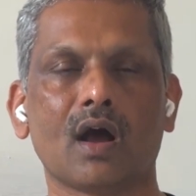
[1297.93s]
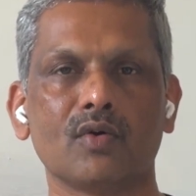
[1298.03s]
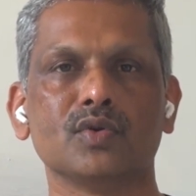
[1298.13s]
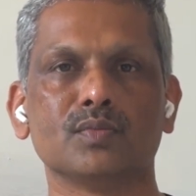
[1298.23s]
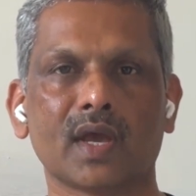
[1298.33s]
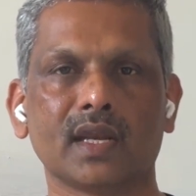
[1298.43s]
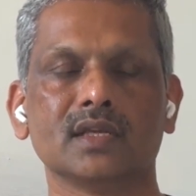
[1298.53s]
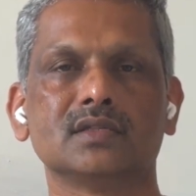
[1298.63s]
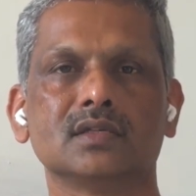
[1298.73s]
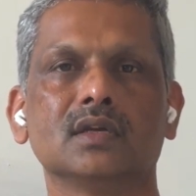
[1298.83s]
how you
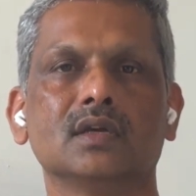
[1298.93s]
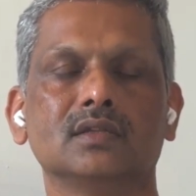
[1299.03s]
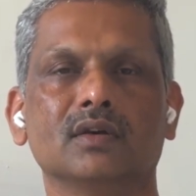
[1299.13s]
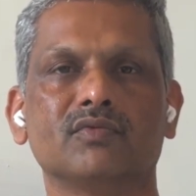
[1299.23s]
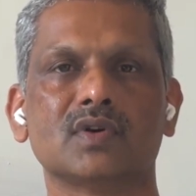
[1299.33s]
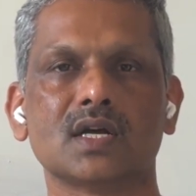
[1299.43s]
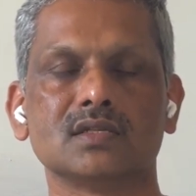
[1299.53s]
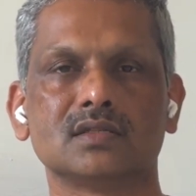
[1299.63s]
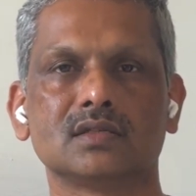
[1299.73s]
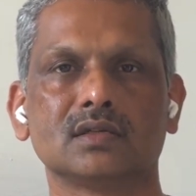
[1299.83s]
manage the
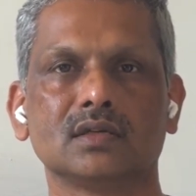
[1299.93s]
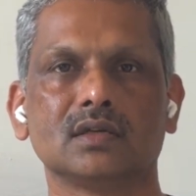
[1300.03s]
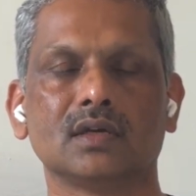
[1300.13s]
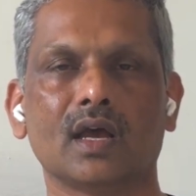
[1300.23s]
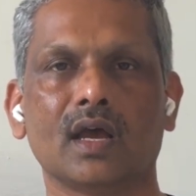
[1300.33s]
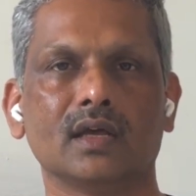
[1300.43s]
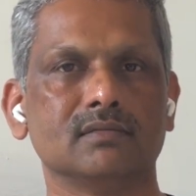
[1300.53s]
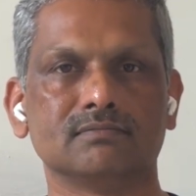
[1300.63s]
funds, and